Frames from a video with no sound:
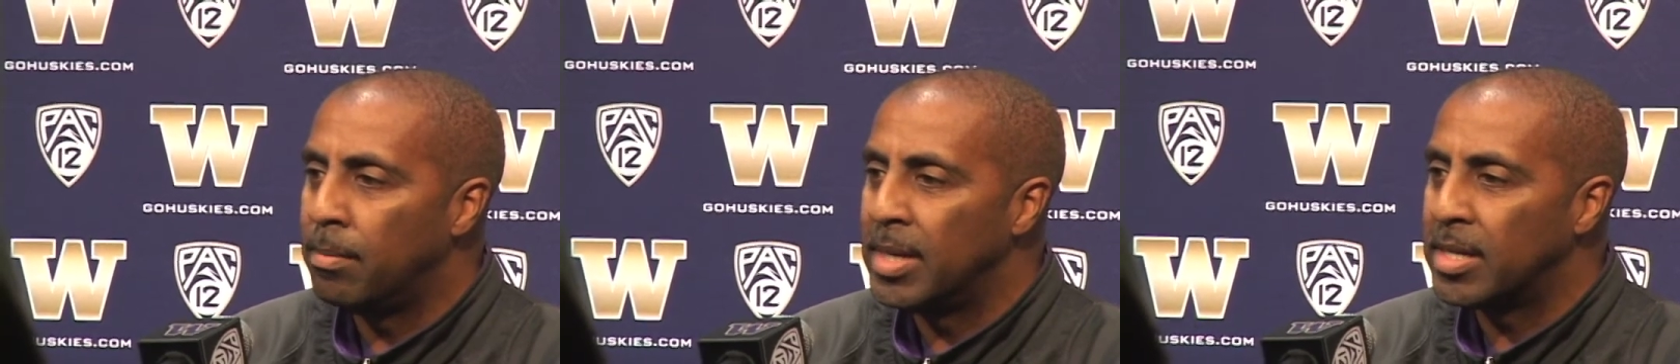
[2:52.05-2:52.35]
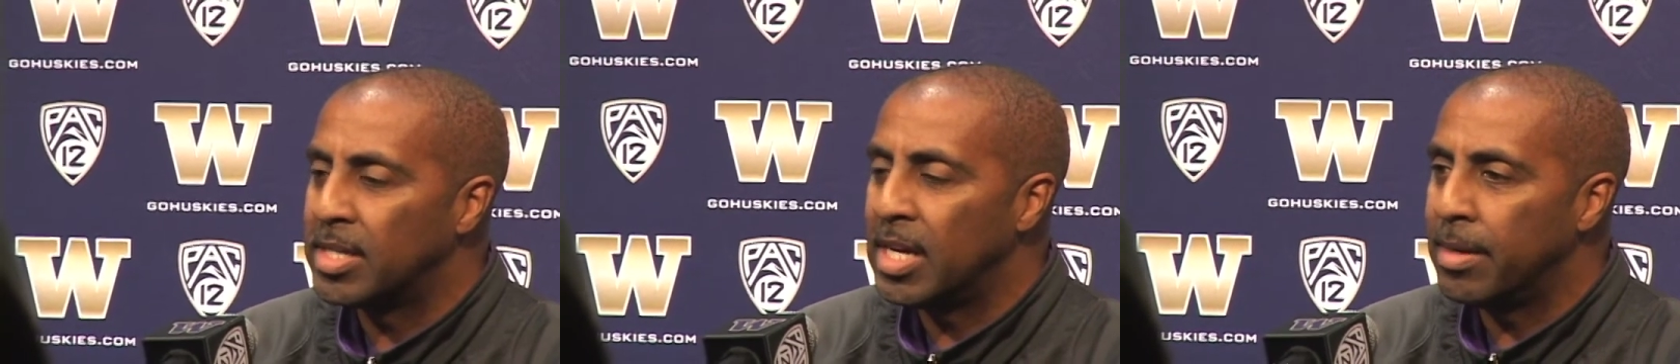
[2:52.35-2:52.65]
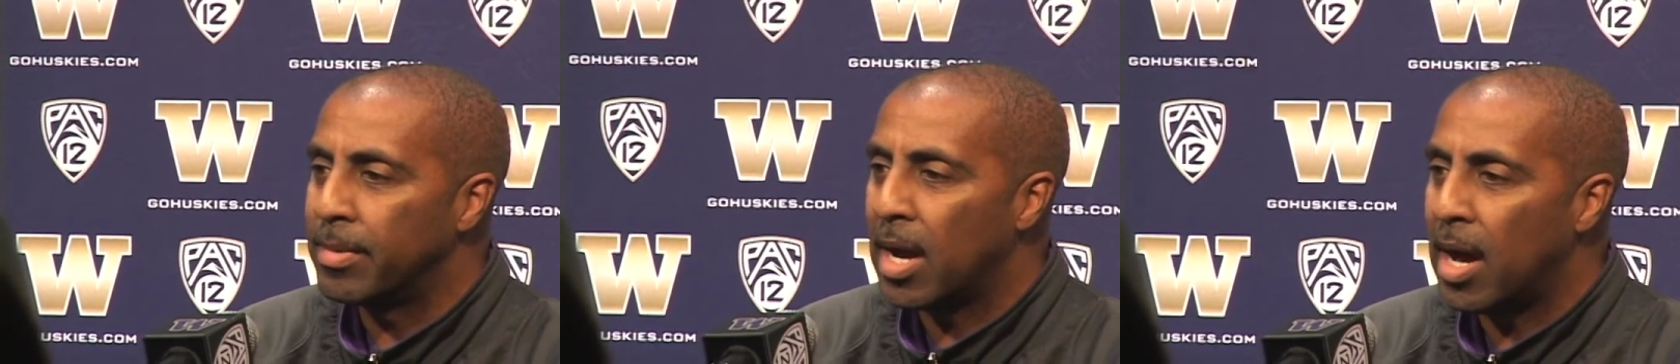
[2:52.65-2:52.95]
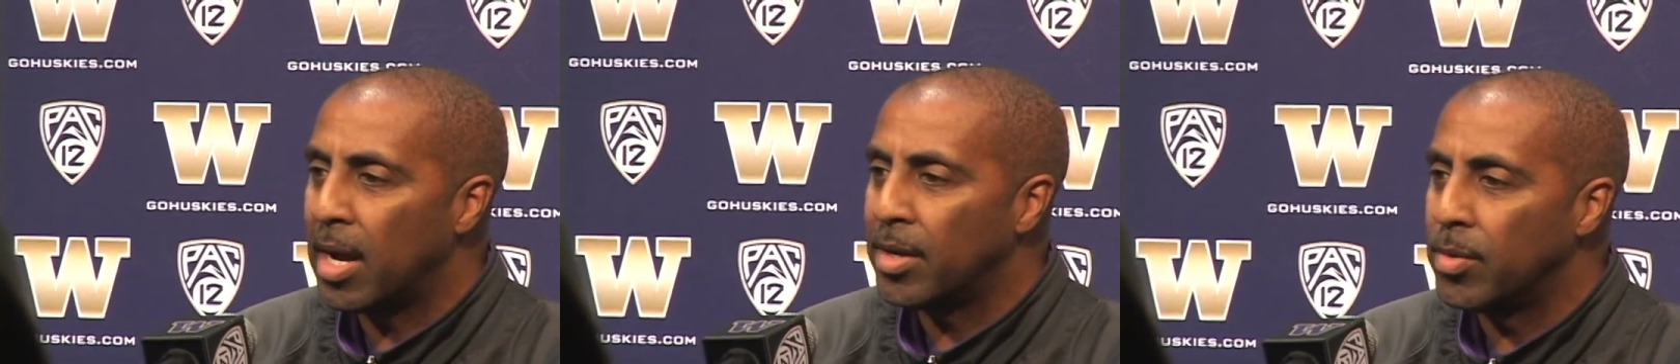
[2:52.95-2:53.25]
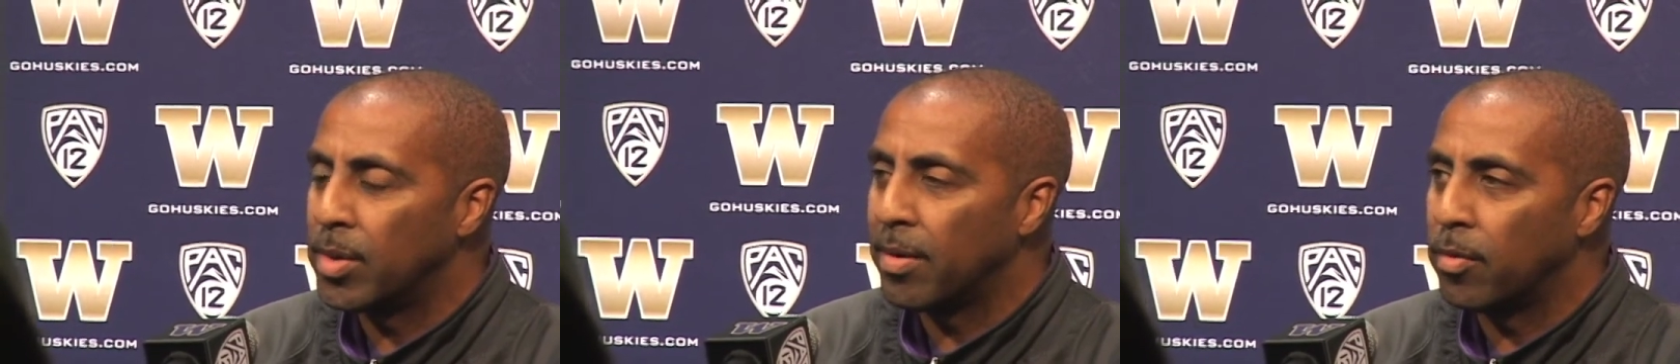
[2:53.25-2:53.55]
be a team guy and do
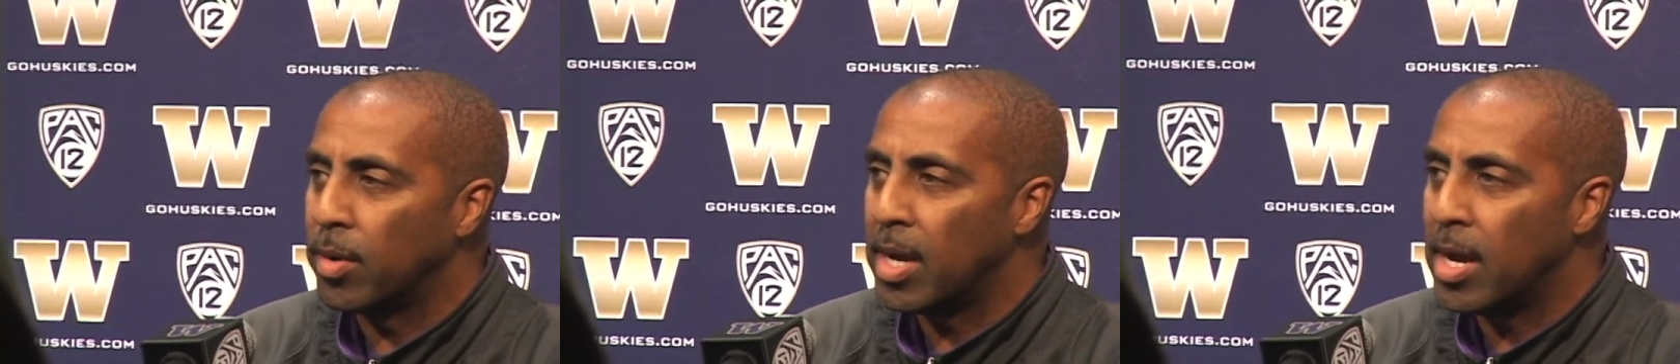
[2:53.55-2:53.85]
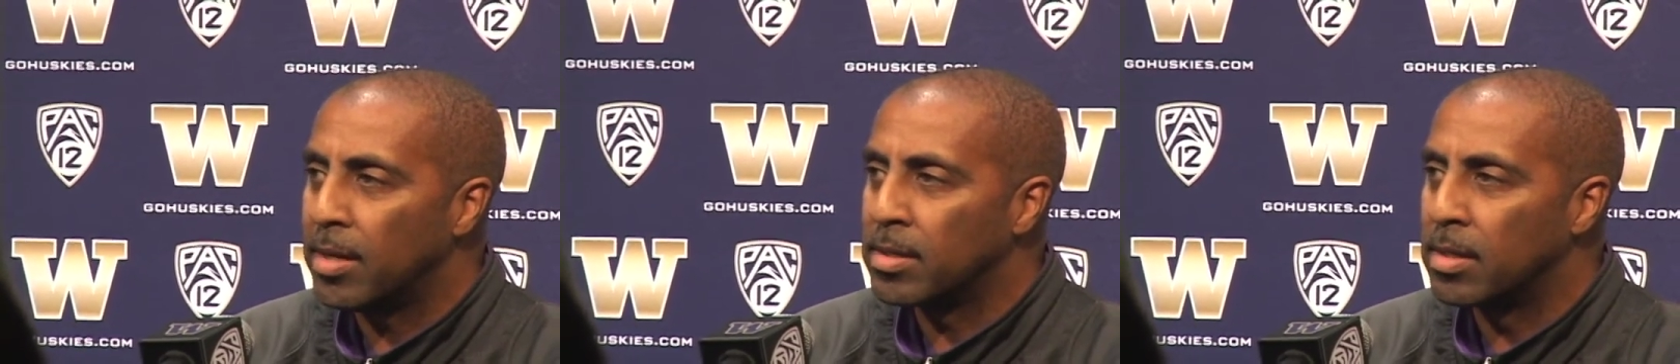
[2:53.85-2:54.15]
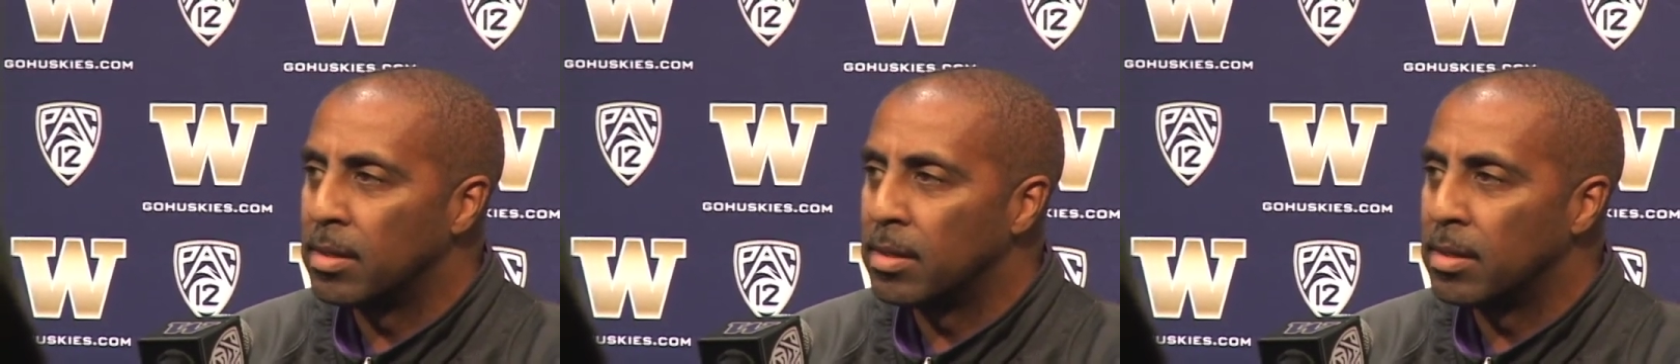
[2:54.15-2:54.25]
whatever we ask.